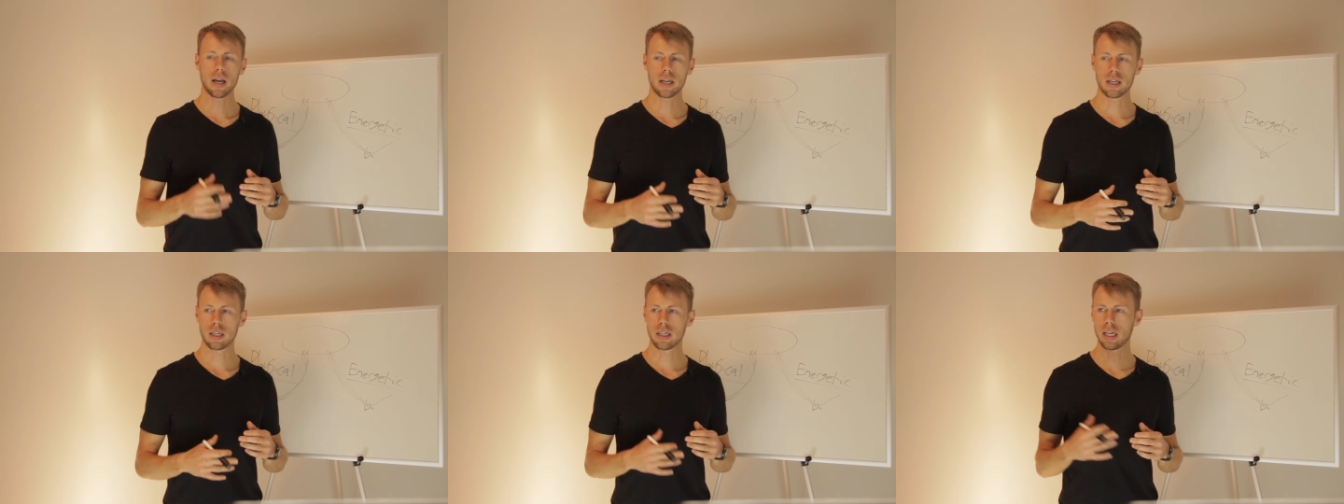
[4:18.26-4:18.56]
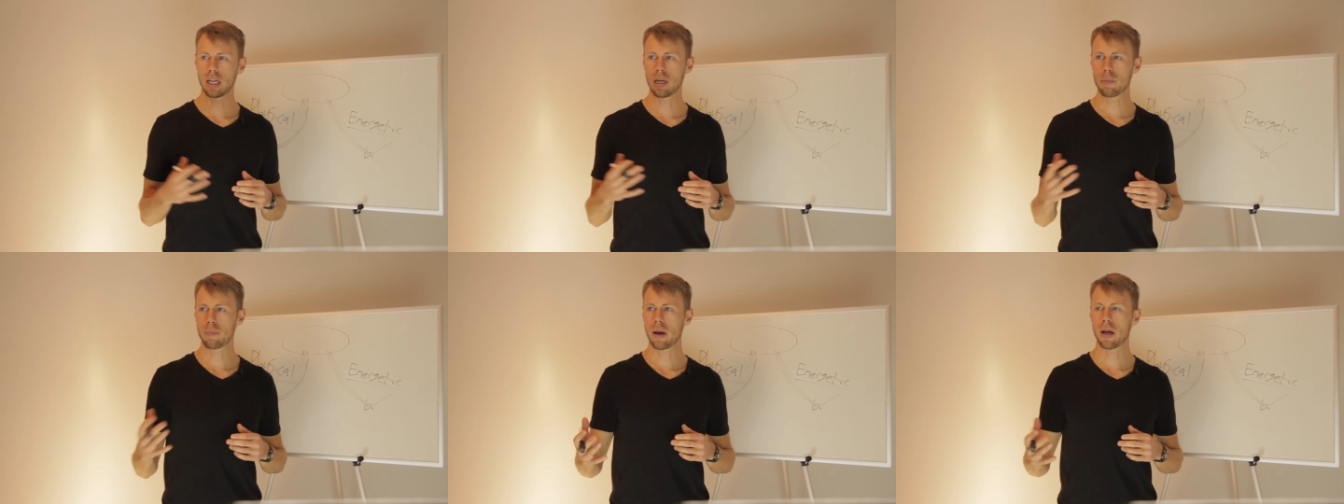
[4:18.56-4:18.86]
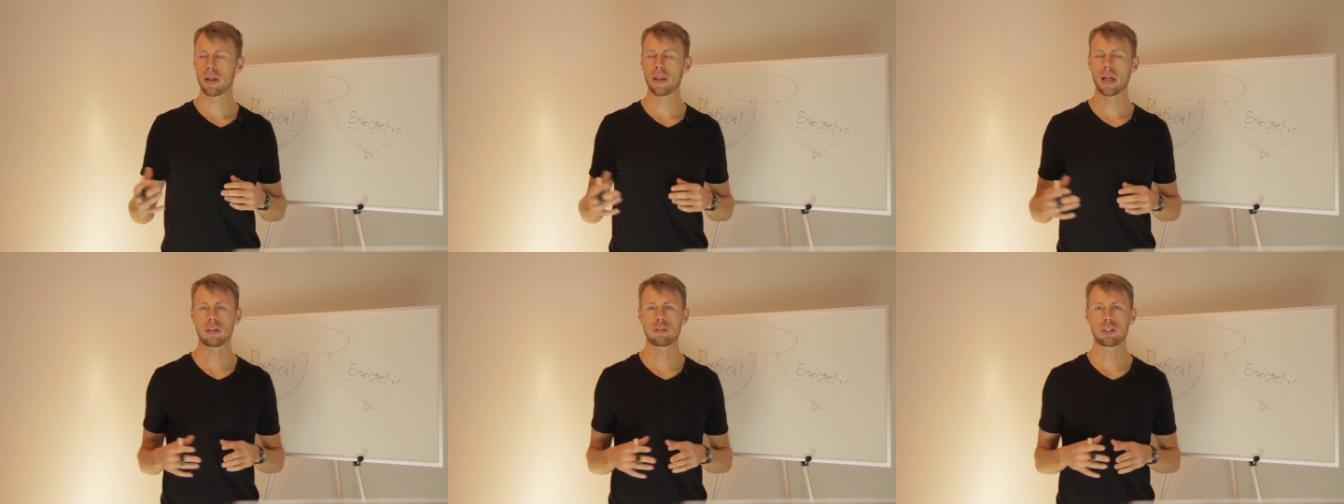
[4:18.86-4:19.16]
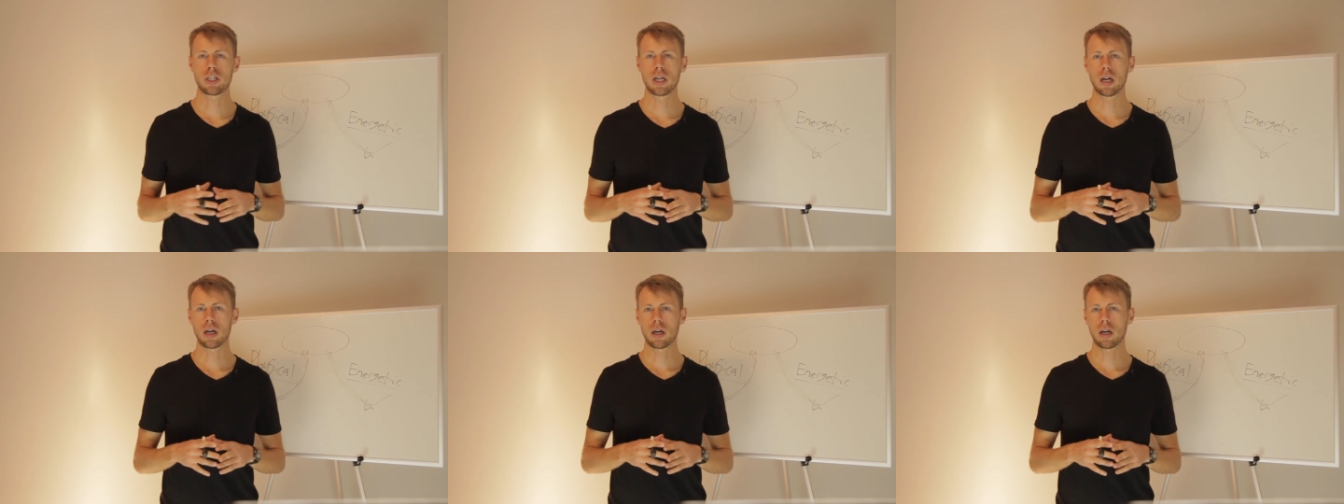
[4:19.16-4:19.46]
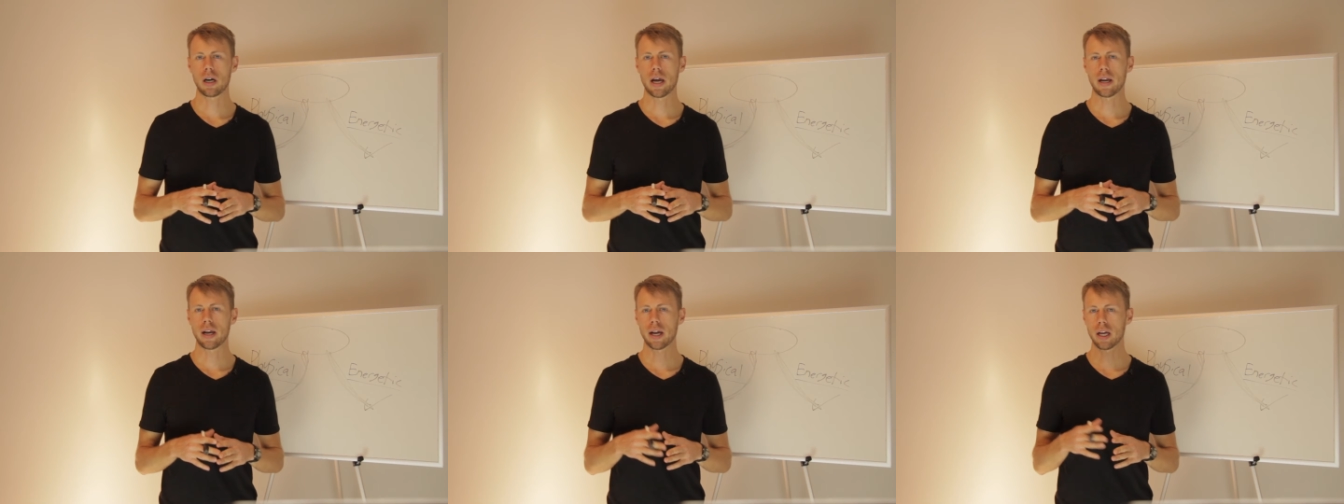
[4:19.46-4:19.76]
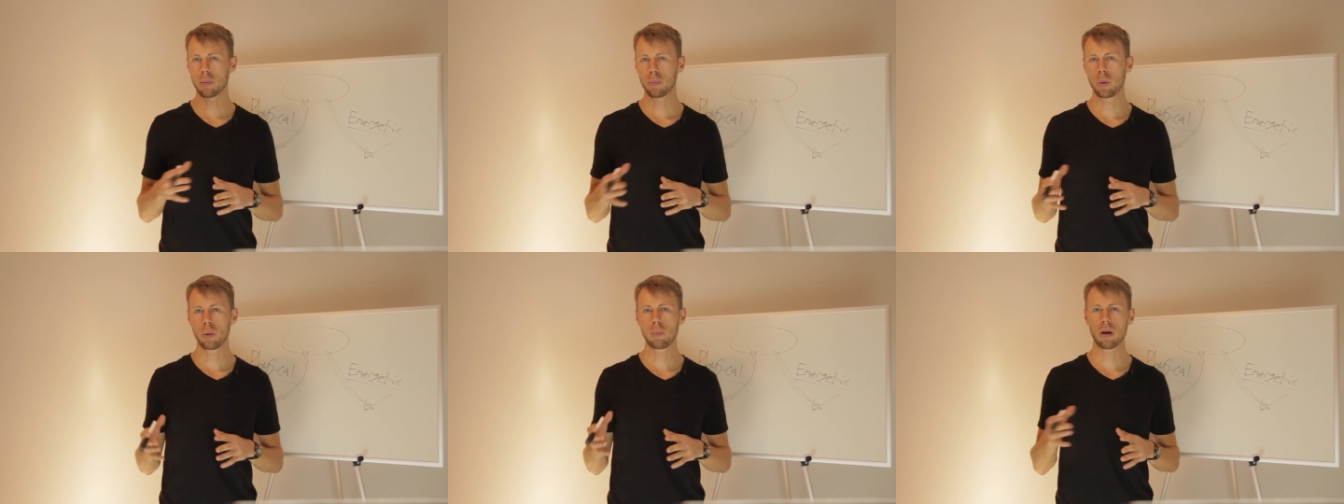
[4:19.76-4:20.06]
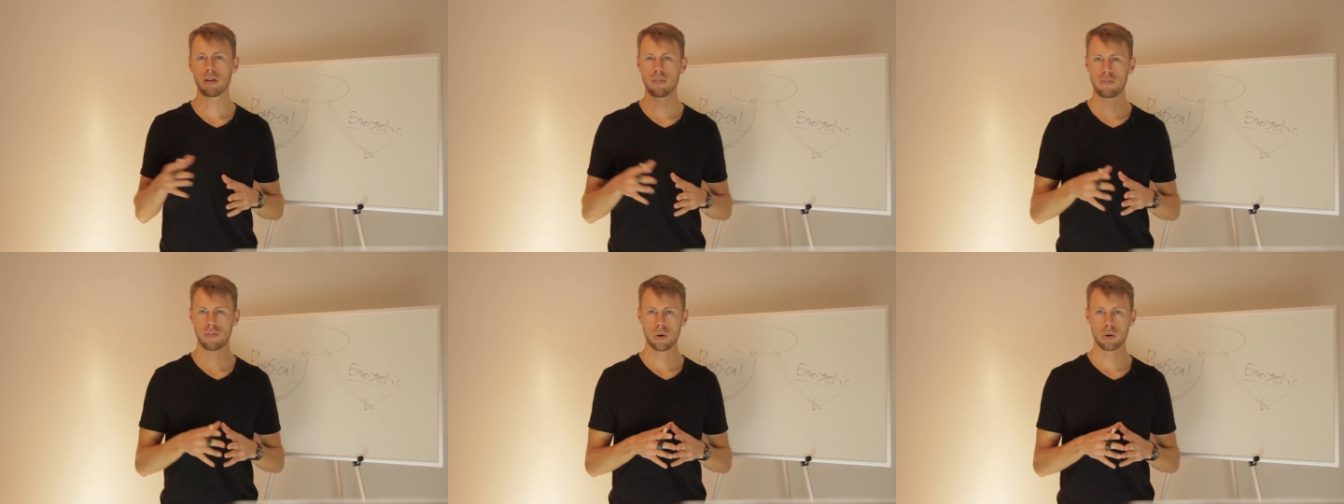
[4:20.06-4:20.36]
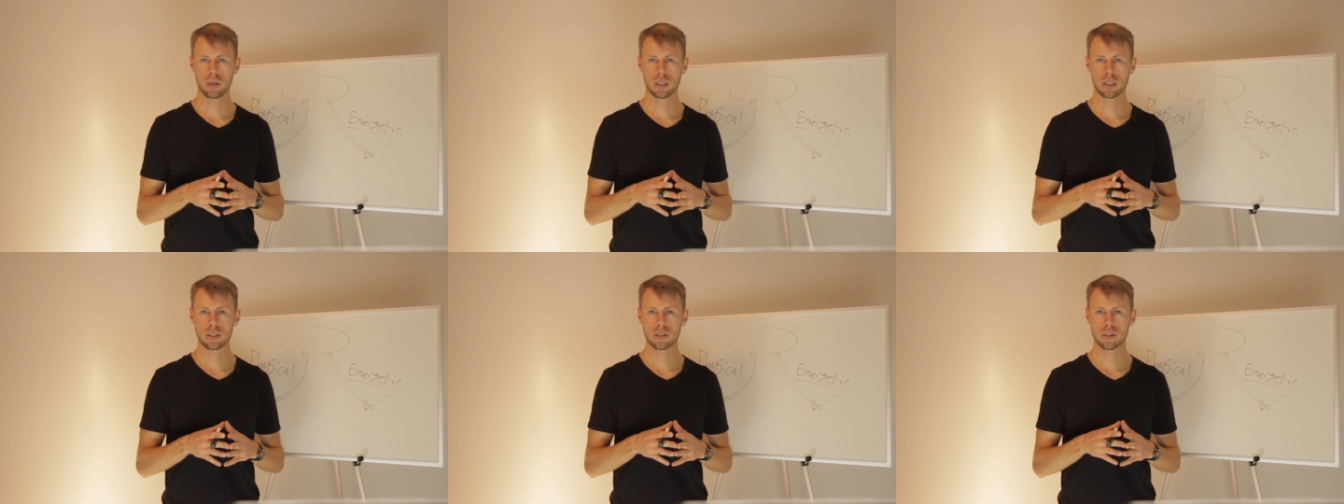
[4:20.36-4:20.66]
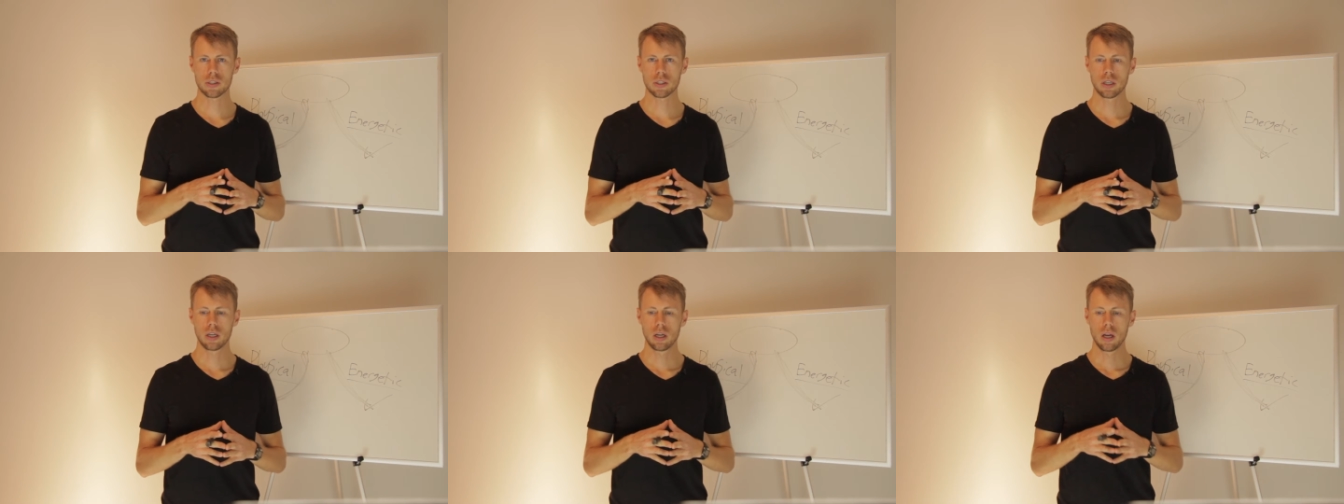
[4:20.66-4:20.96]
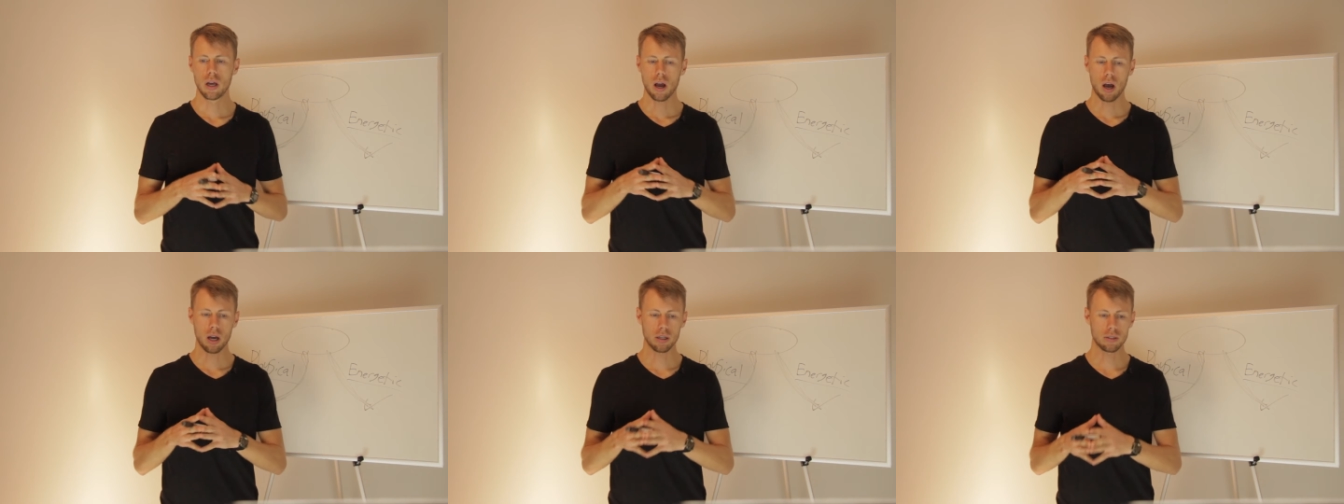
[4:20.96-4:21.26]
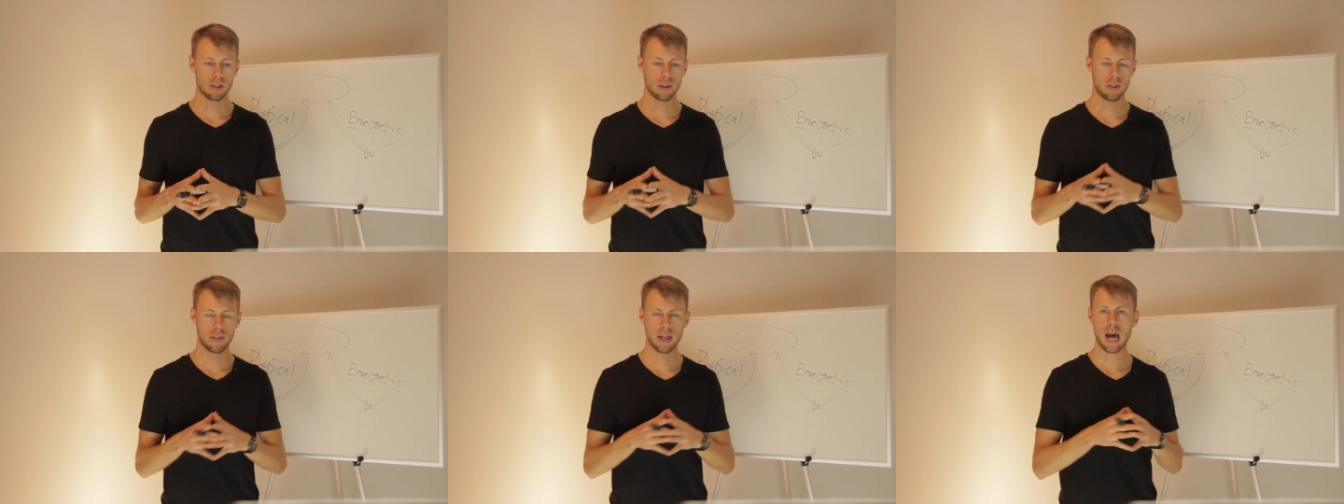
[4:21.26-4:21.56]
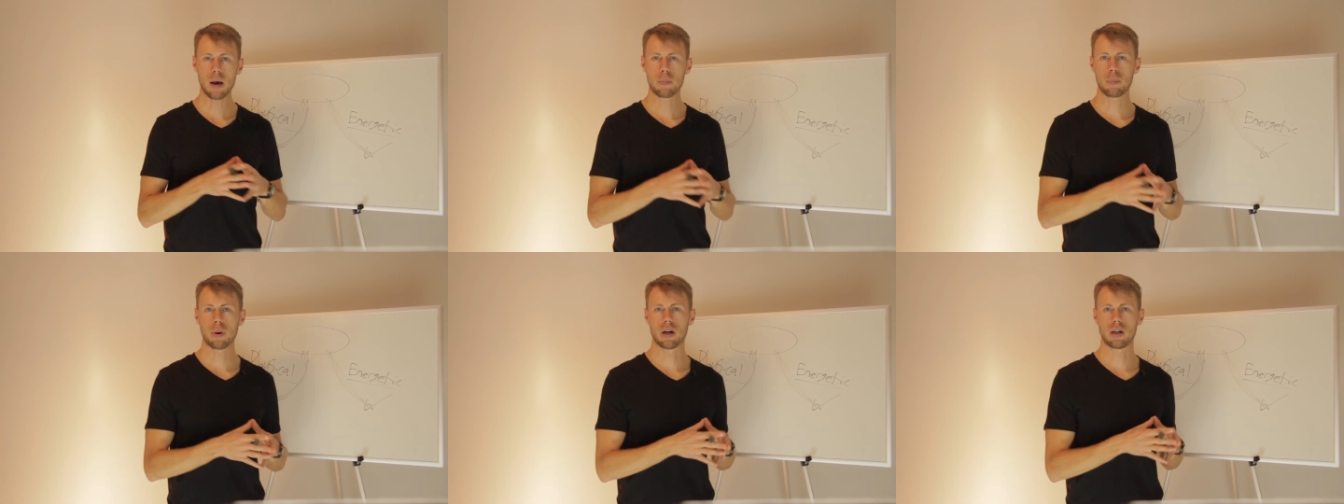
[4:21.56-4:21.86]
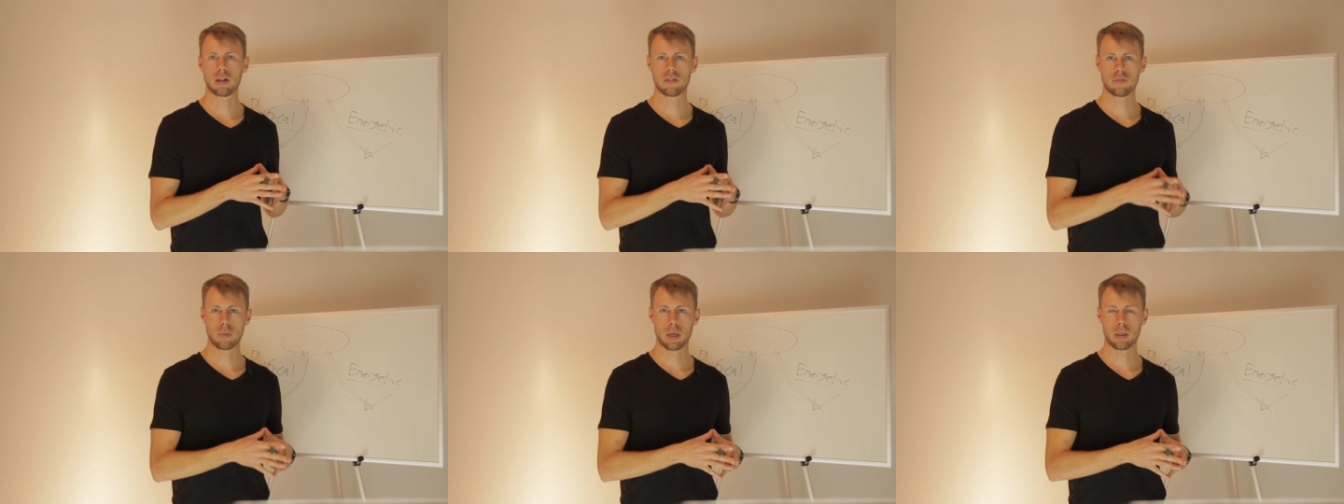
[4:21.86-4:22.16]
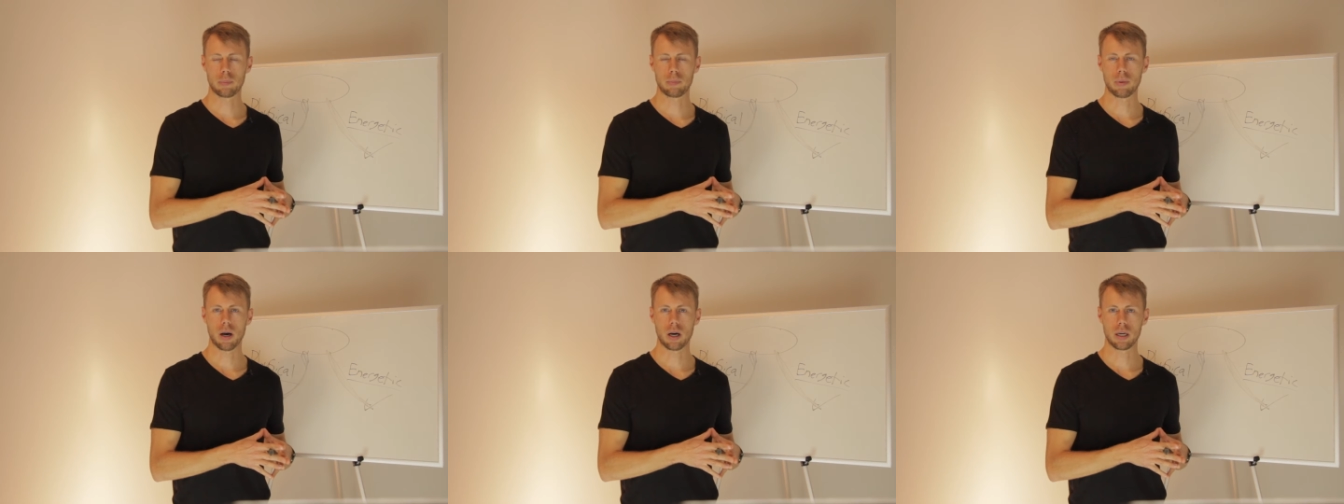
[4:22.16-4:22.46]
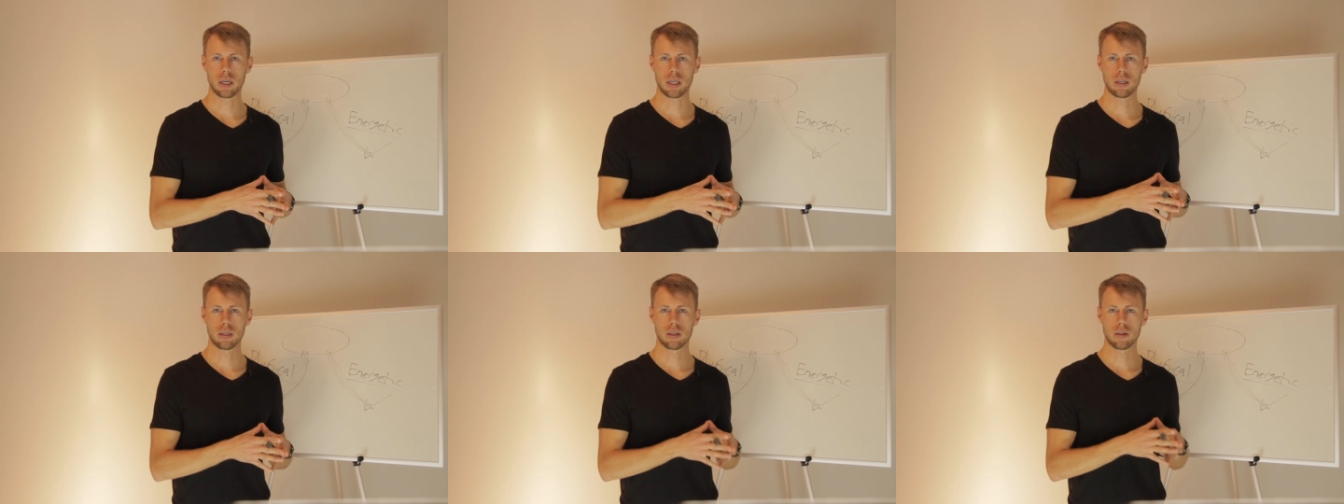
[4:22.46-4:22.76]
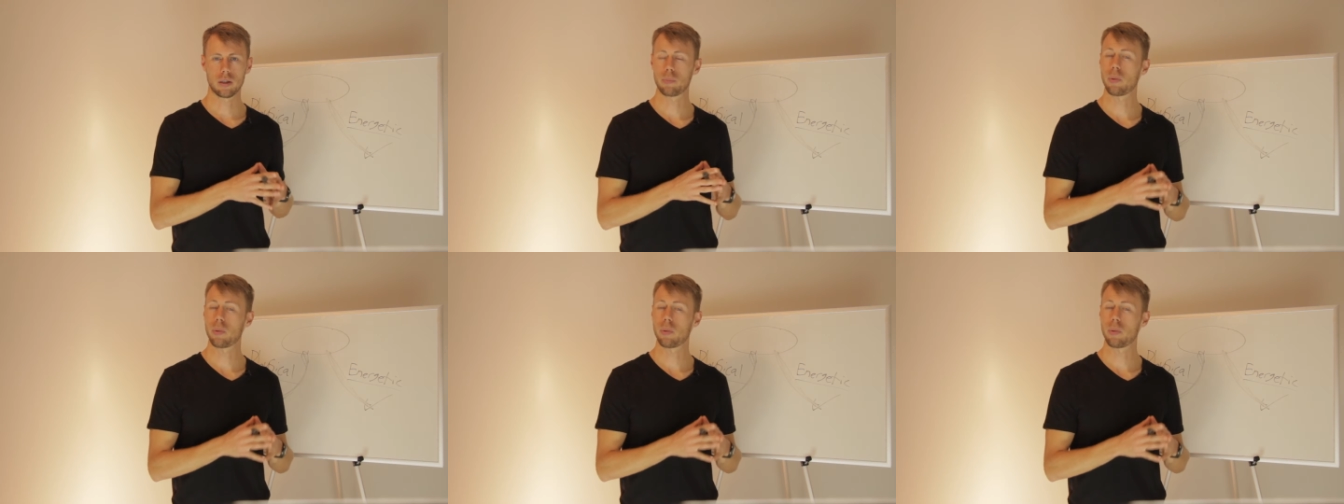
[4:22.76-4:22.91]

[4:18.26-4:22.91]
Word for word: I could get up out of that chair and I could put my focus onto that part of my body,